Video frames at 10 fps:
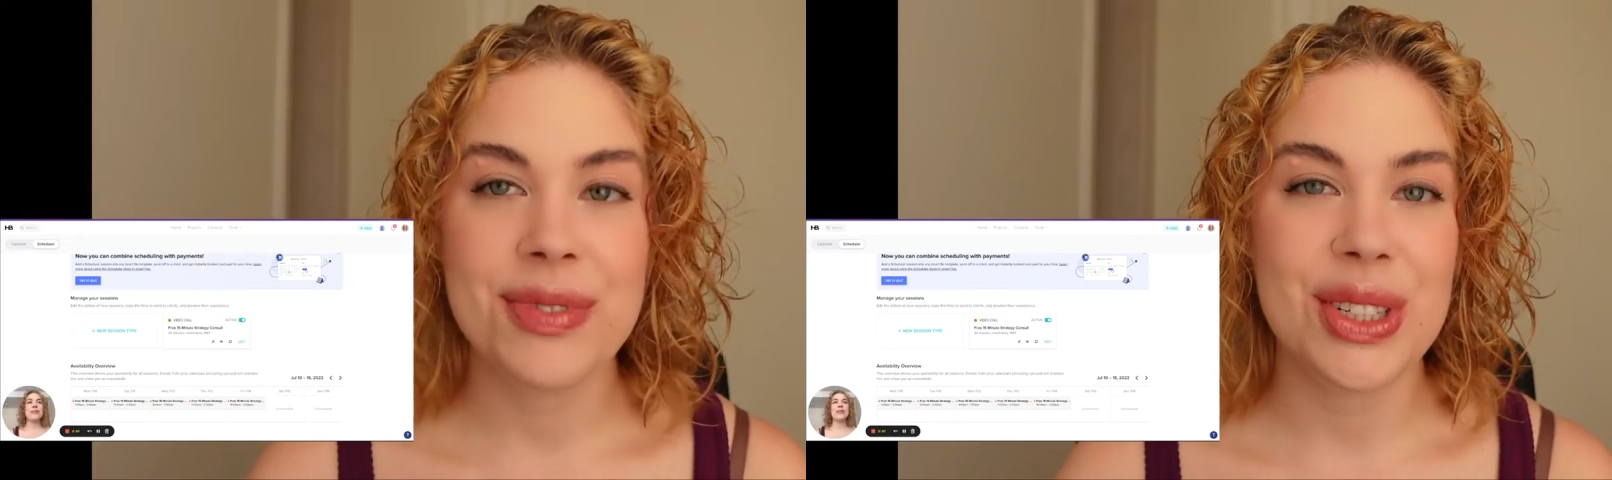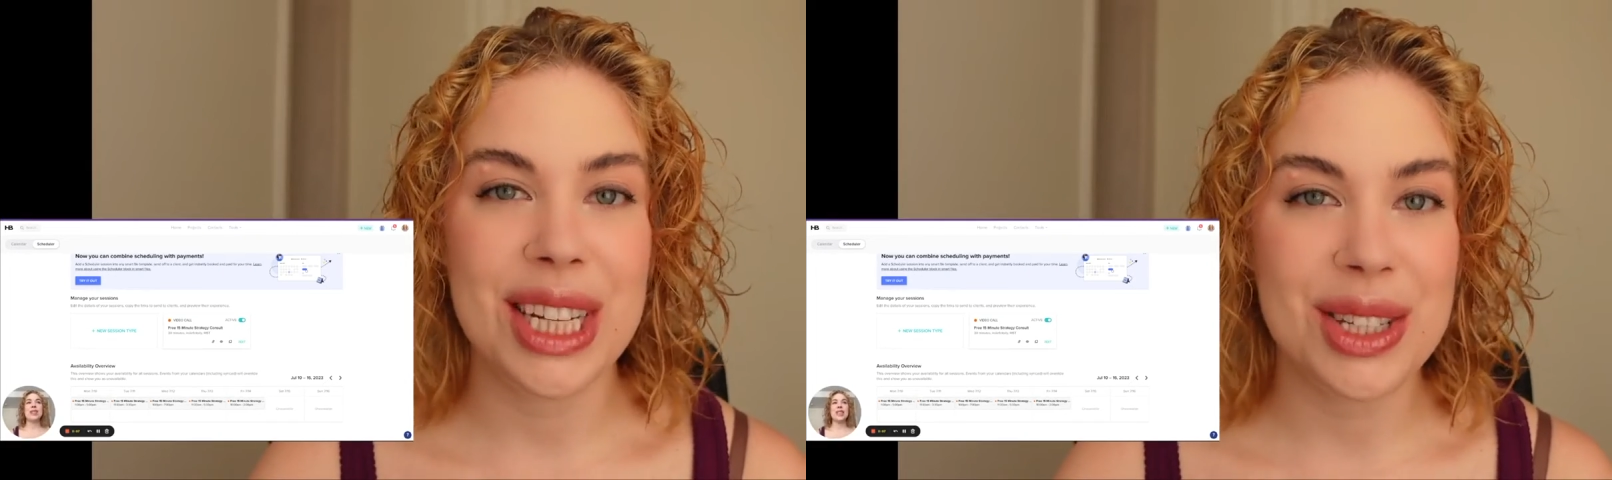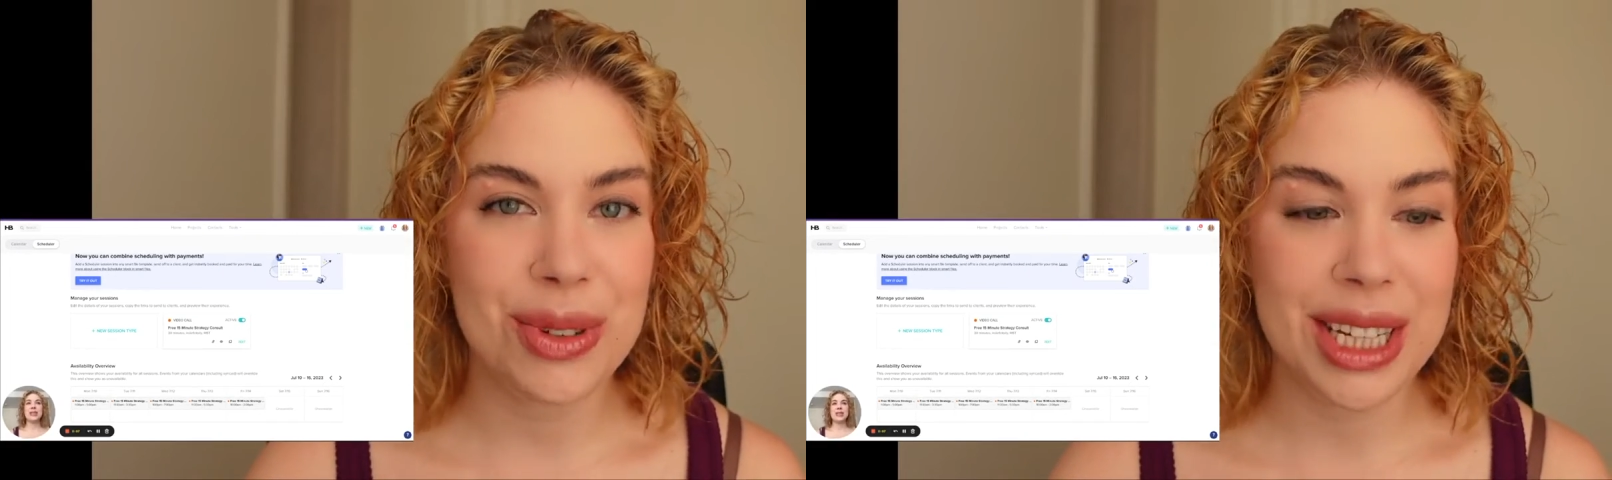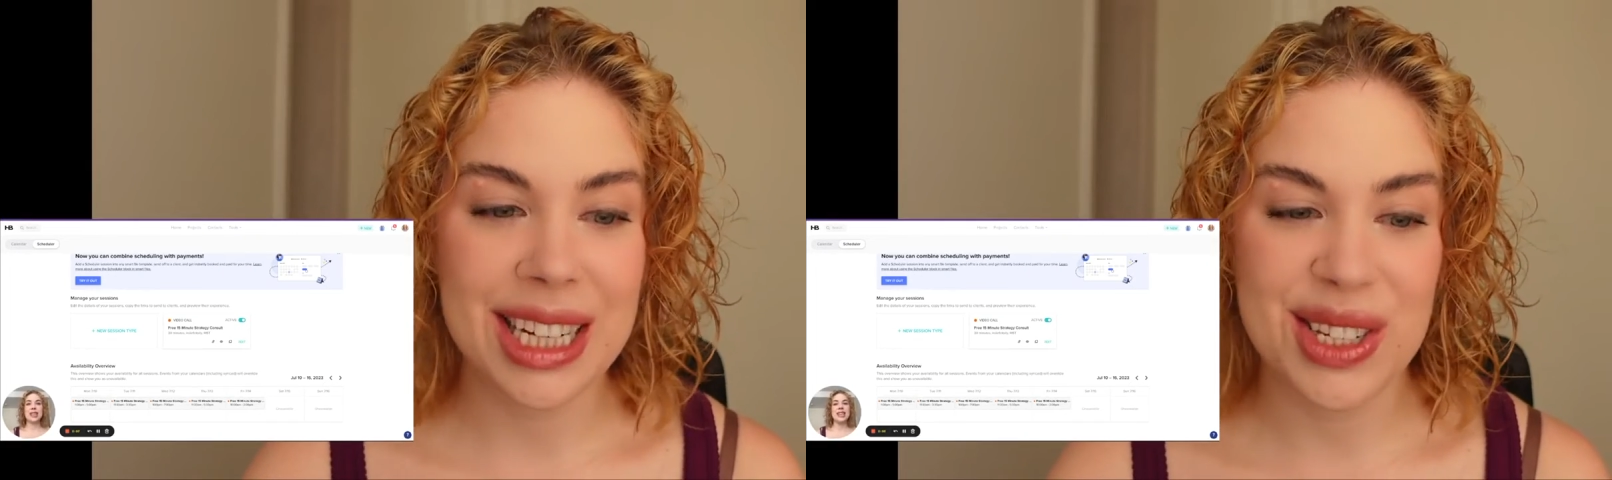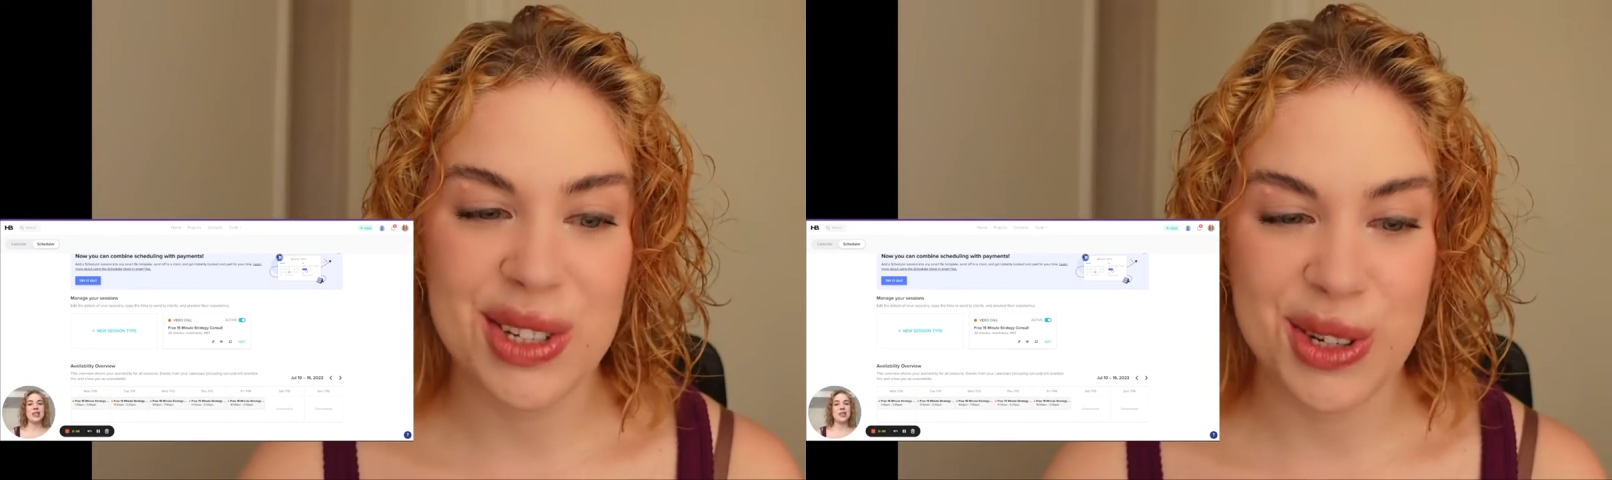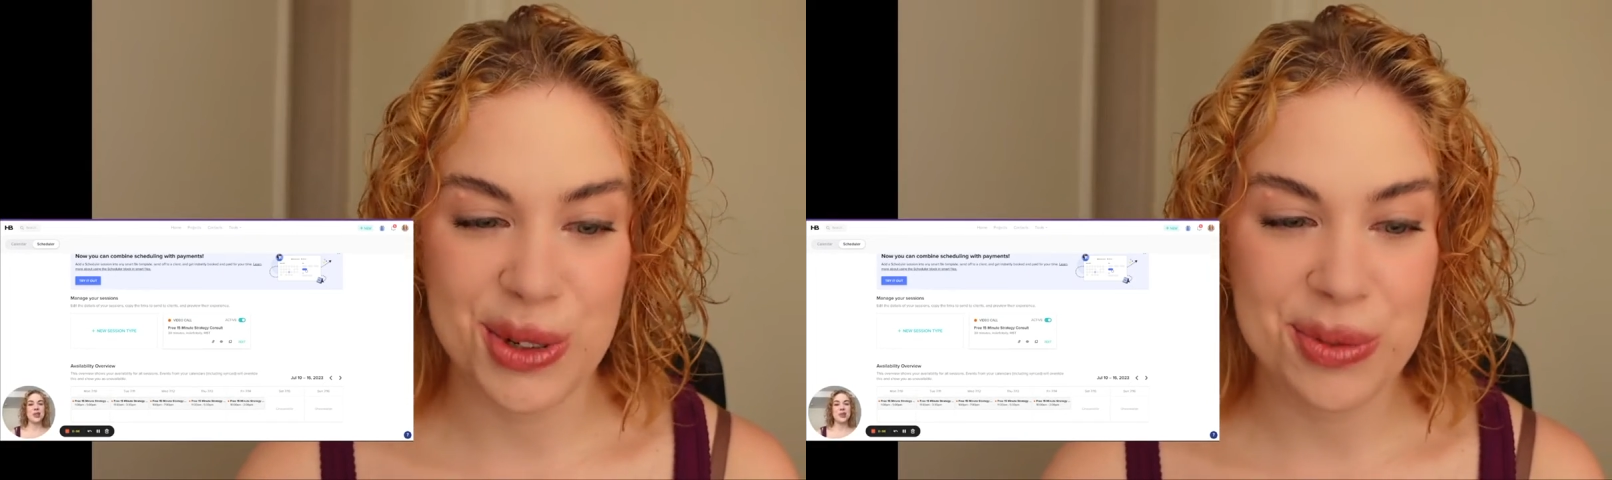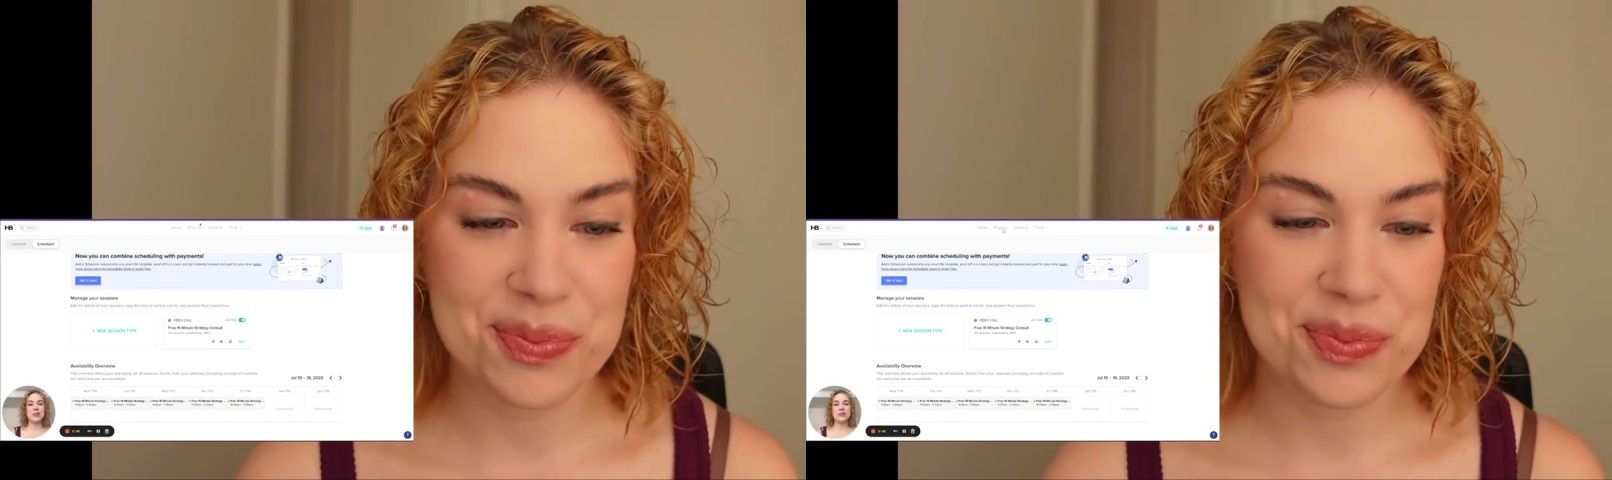So that's really nice too.